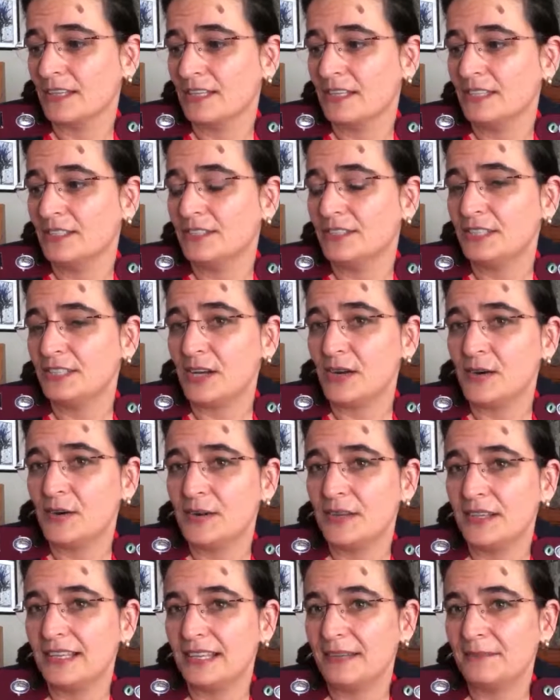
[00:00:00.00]
so
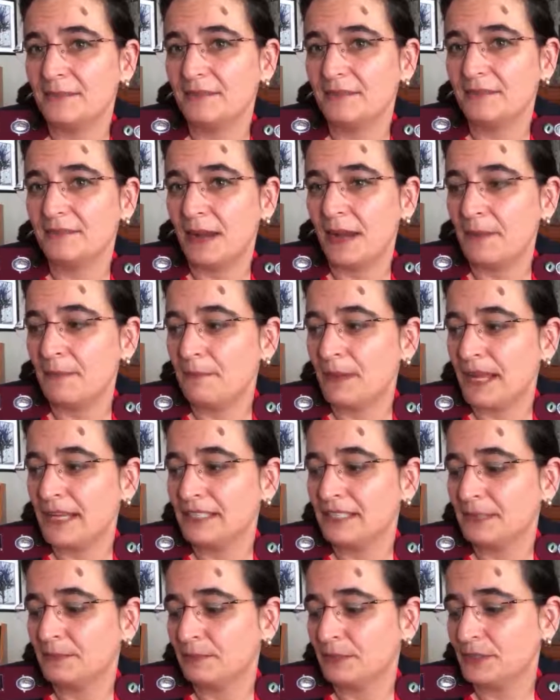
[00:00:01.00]
my
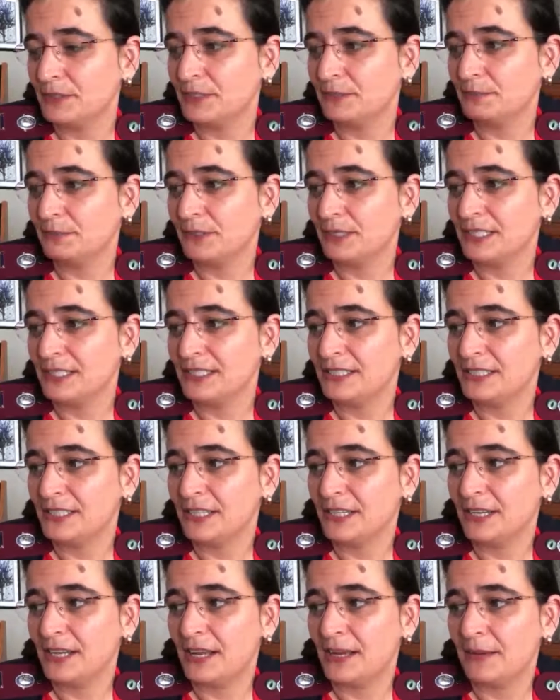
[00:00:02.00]
basic principle is
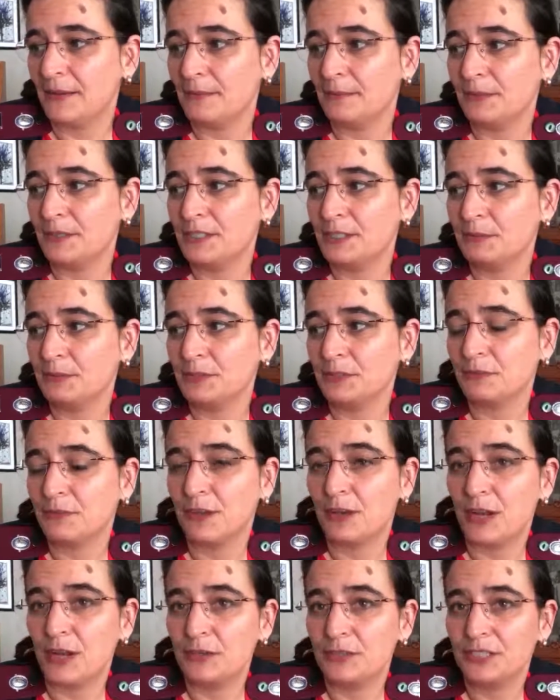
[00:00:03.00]
the principles of the
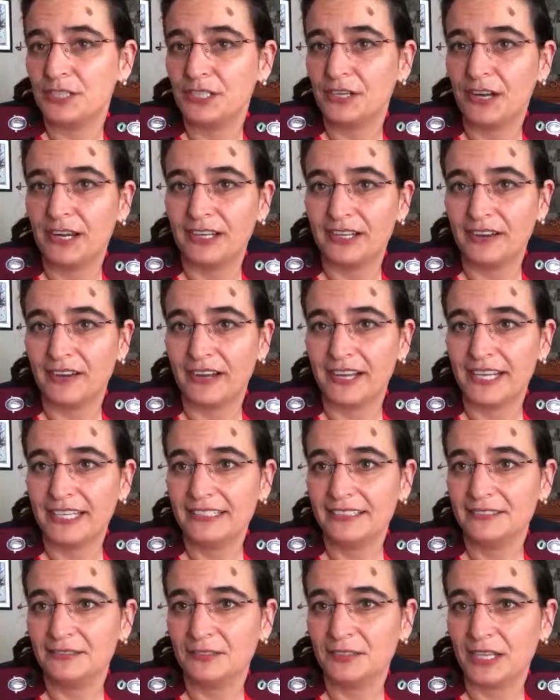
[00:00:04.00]
low GI
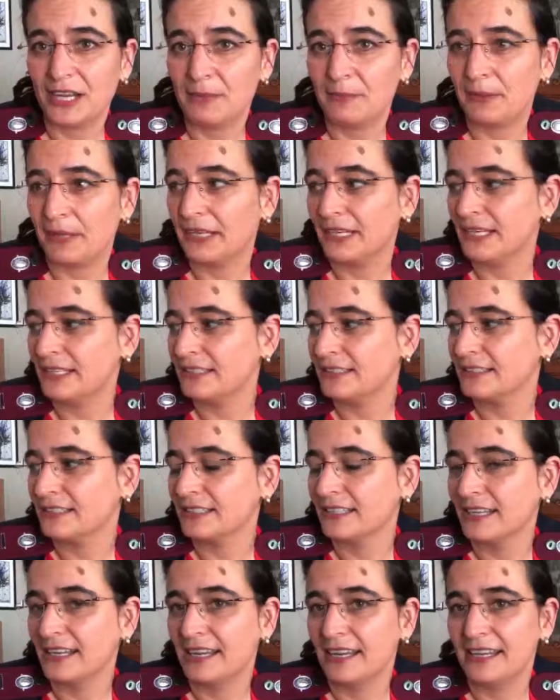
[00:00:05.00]
diet for diabetics.
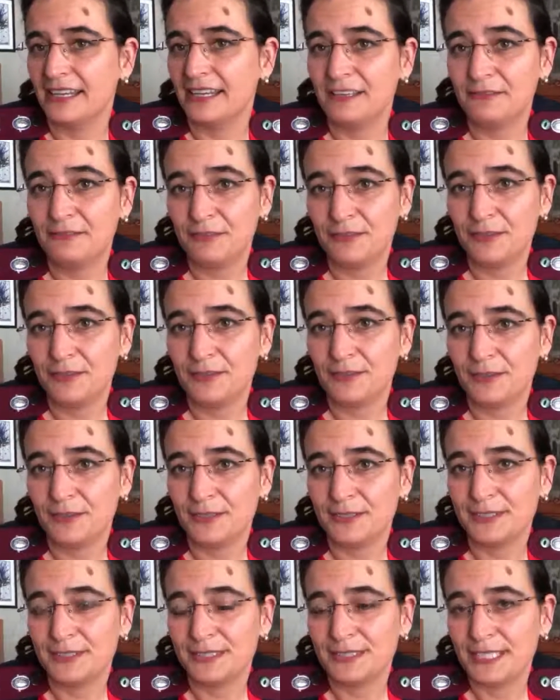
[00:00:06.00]
If you
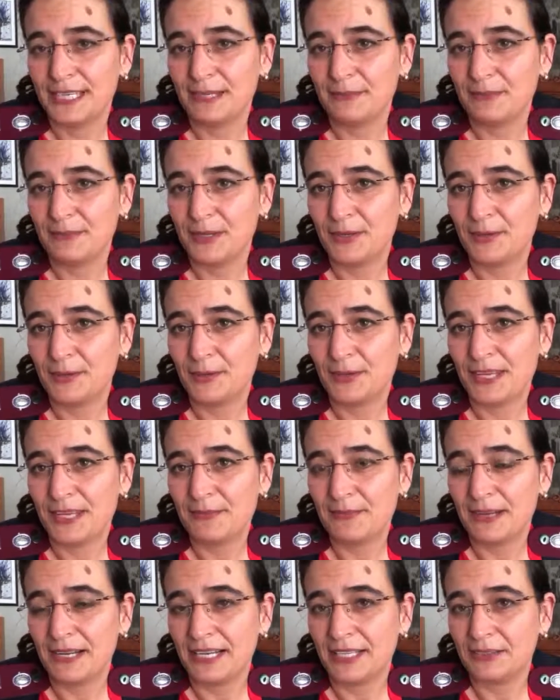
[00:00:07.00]
send me your
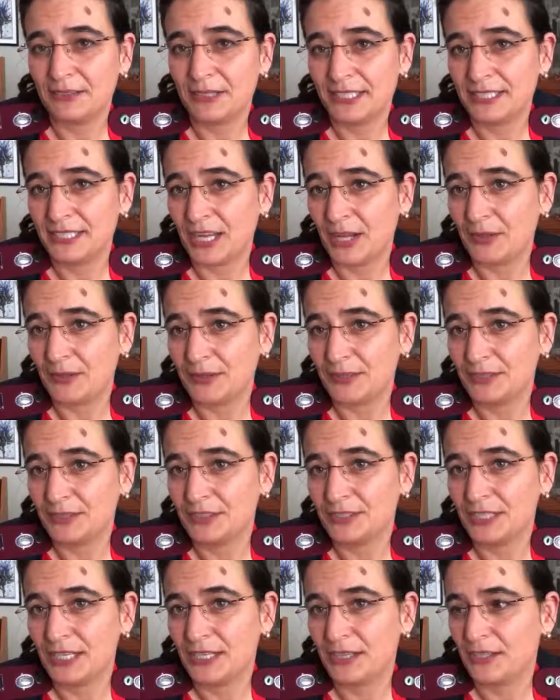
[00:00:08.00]
email address, I'll
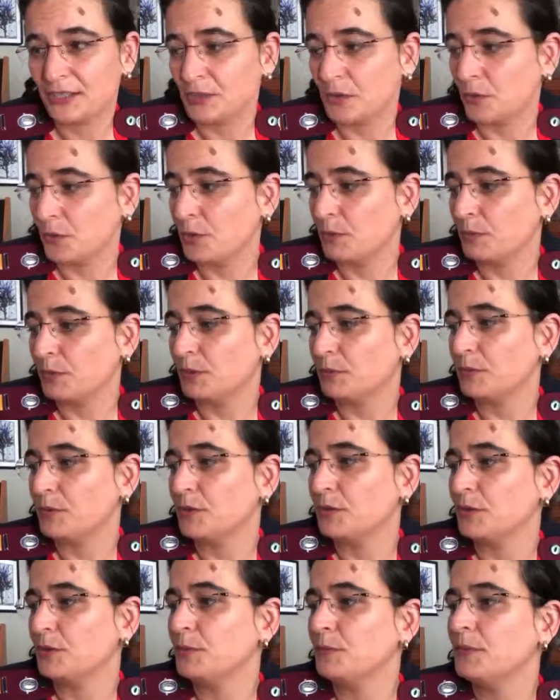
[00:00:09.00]
share the document
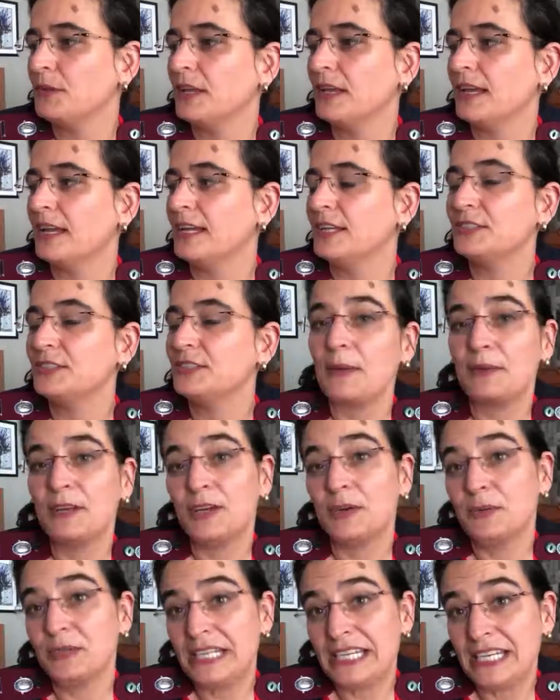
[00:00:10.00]
with you. So I'm going
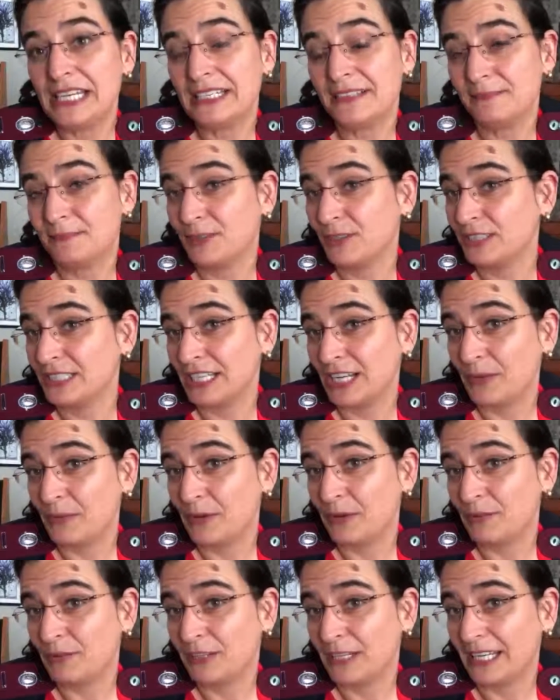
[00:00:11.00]
to read it because I don't want
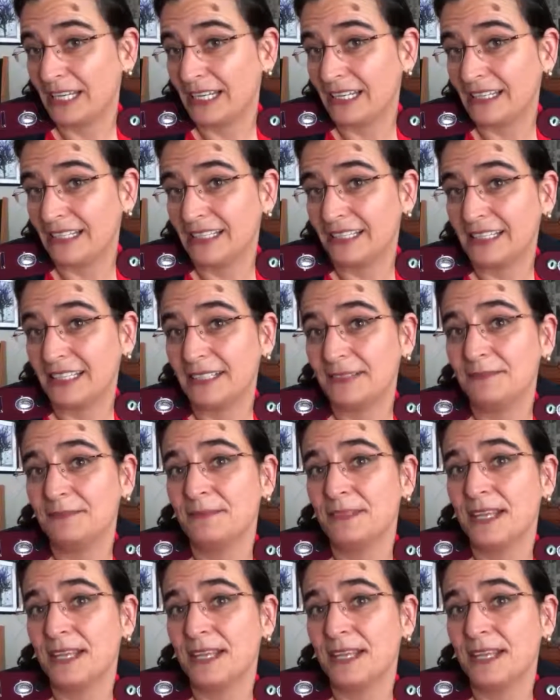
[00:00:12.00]
to forget anything.